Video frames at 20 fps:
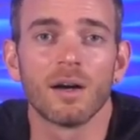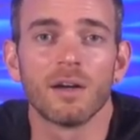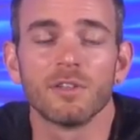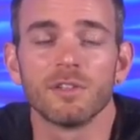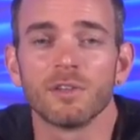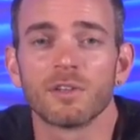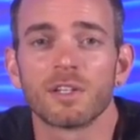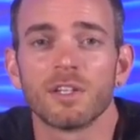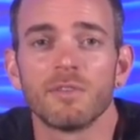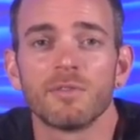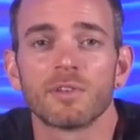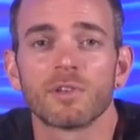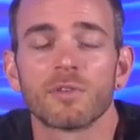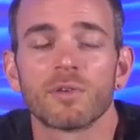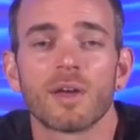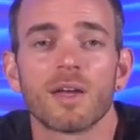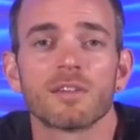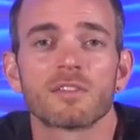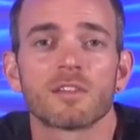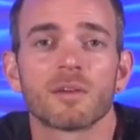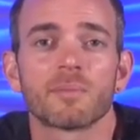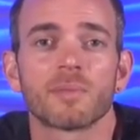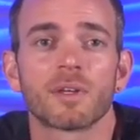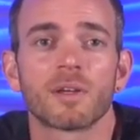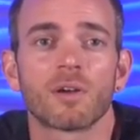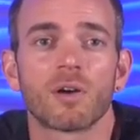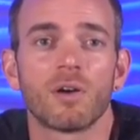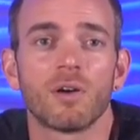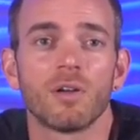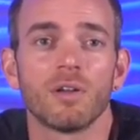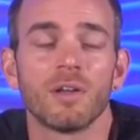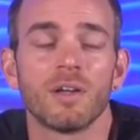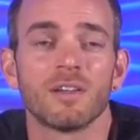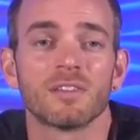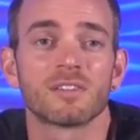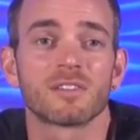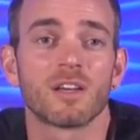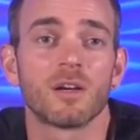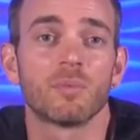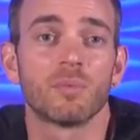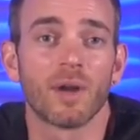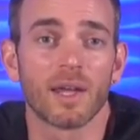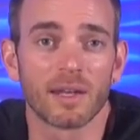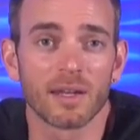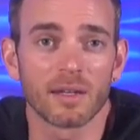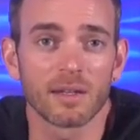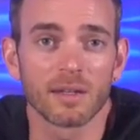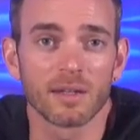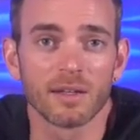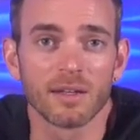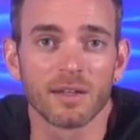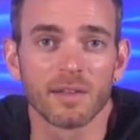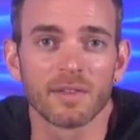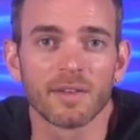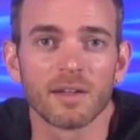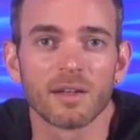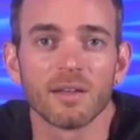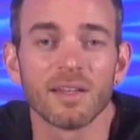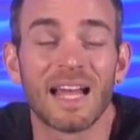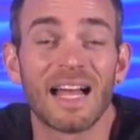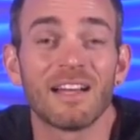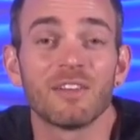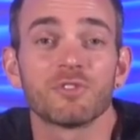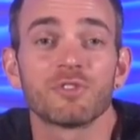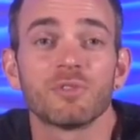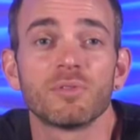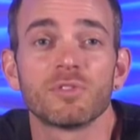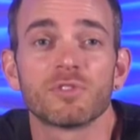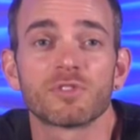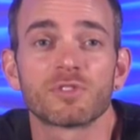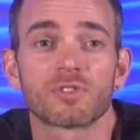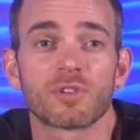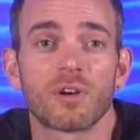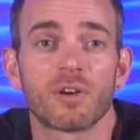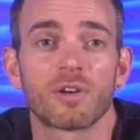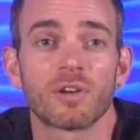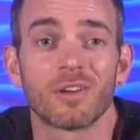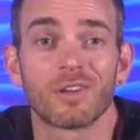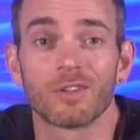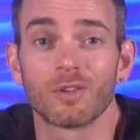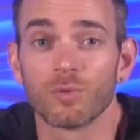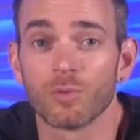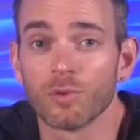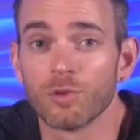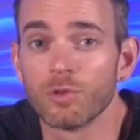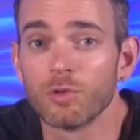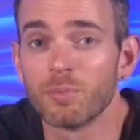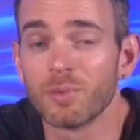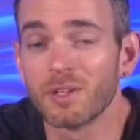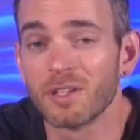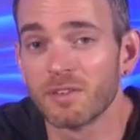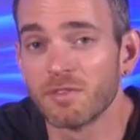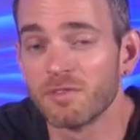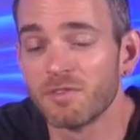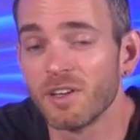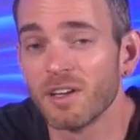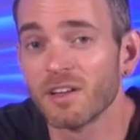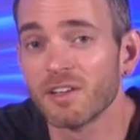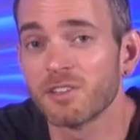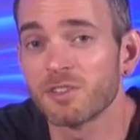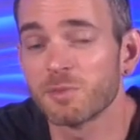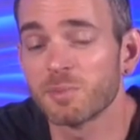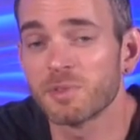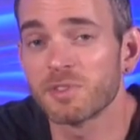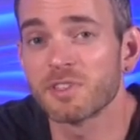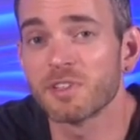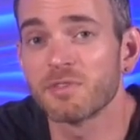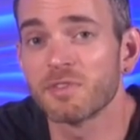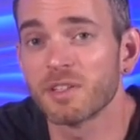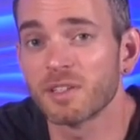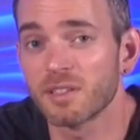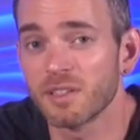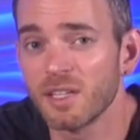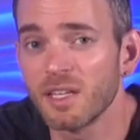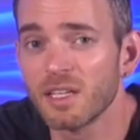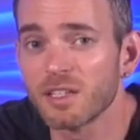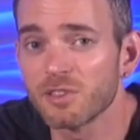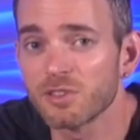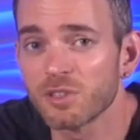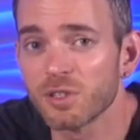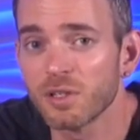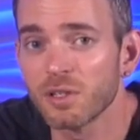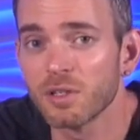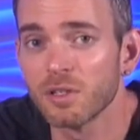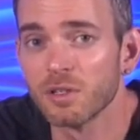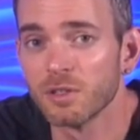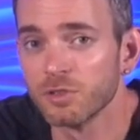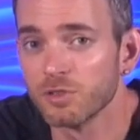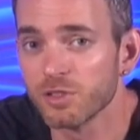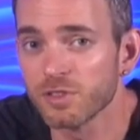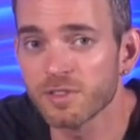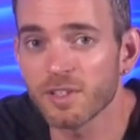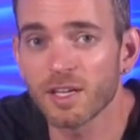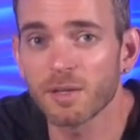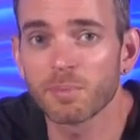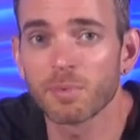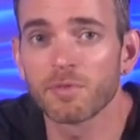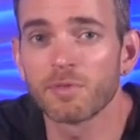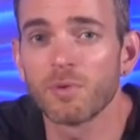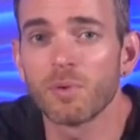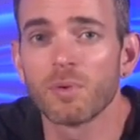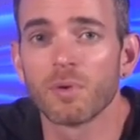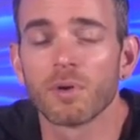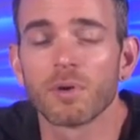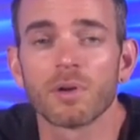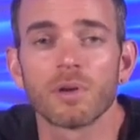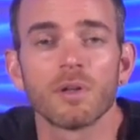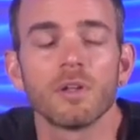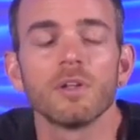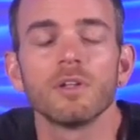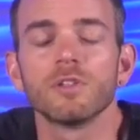You can even create something called a subreddit that allows you to start a group in a very specific niche. Just like before,